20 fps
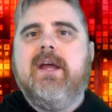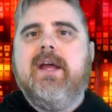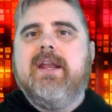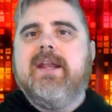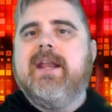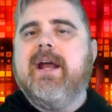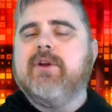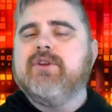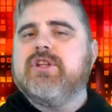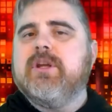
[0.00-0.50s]

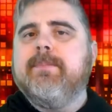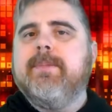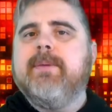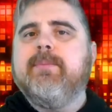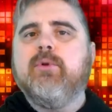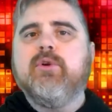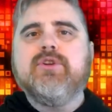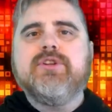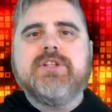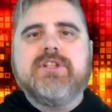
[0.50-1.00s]
Now, some
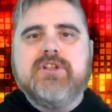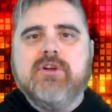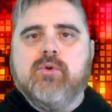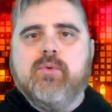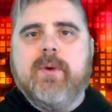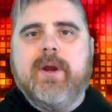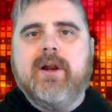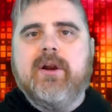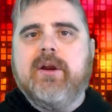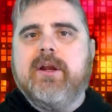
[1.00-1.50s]
people are still
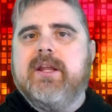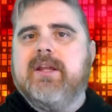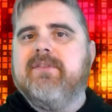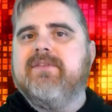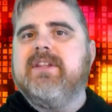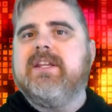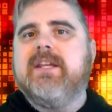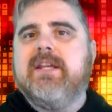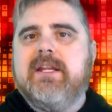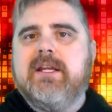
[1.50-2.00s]
wary
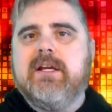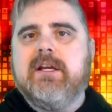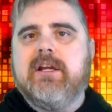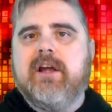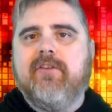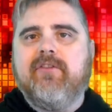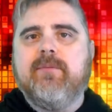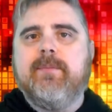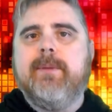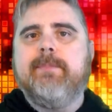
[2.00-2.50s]
of the Indian
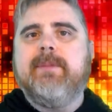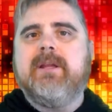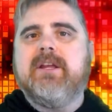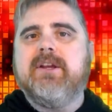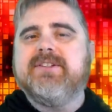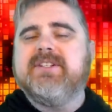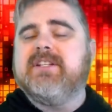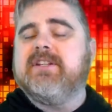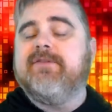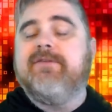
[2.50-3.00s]
government
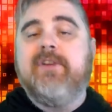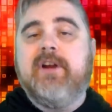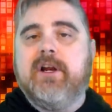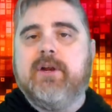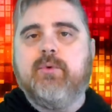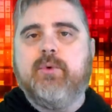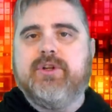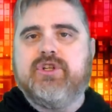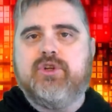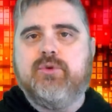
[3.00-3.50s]
because it's very
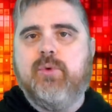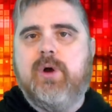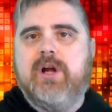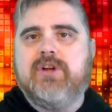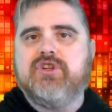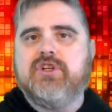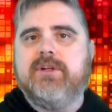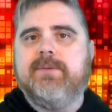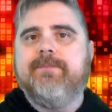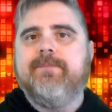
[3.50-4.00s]
wishy
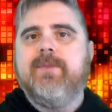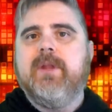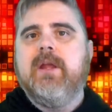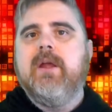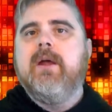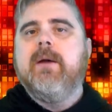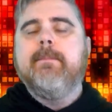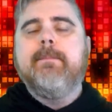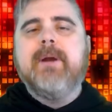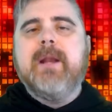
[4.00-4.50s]
washy.
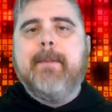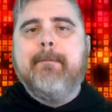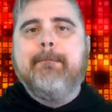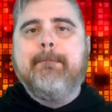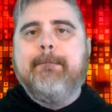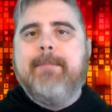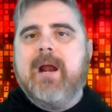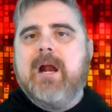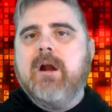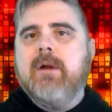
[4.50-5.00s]
But
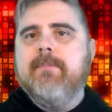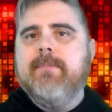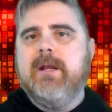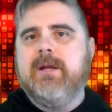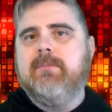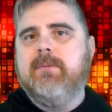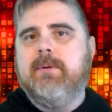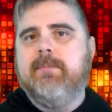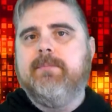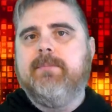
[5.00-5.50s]
at bare
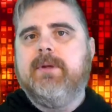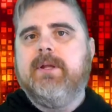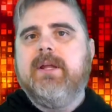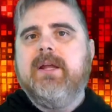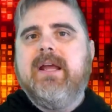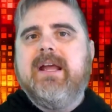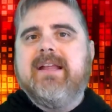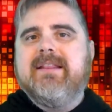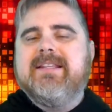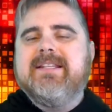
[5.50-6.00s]
minimum,
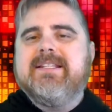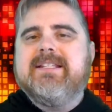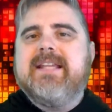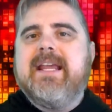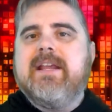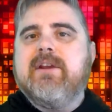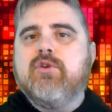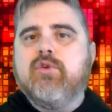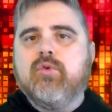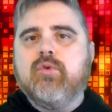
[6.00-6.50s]
this is
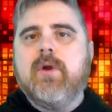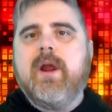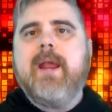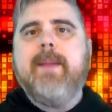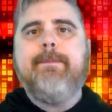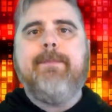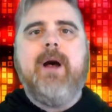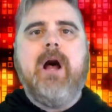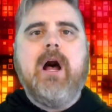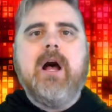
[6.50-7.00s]
a
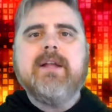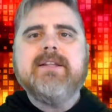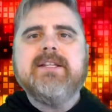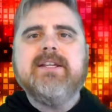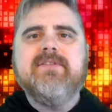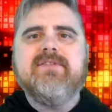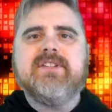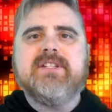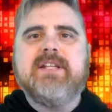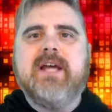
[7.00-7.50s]
great
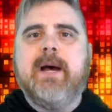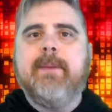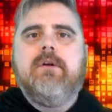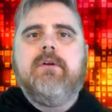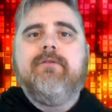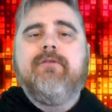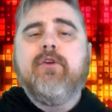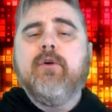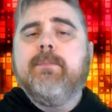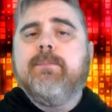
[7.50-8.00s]
positive step
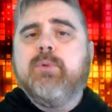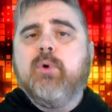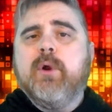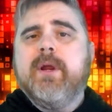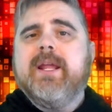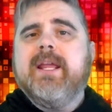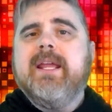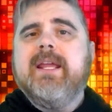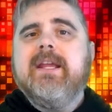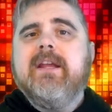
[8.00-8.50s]
for
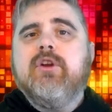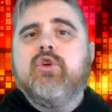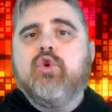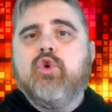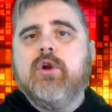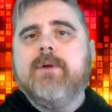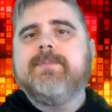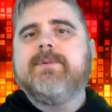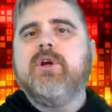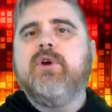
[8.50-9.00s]
bringing
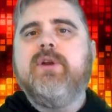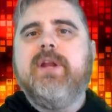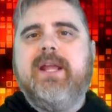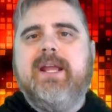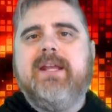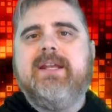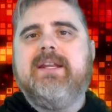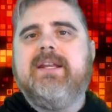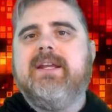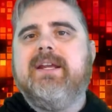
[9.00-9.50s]
crypto to
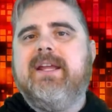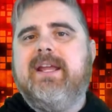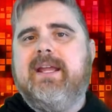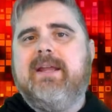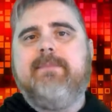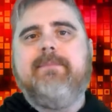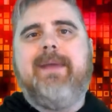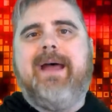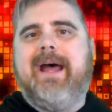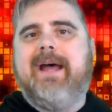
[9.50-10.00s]
India
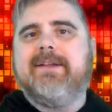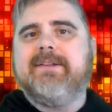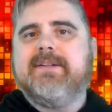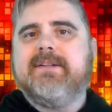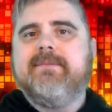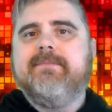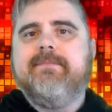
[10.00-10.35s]
in mass.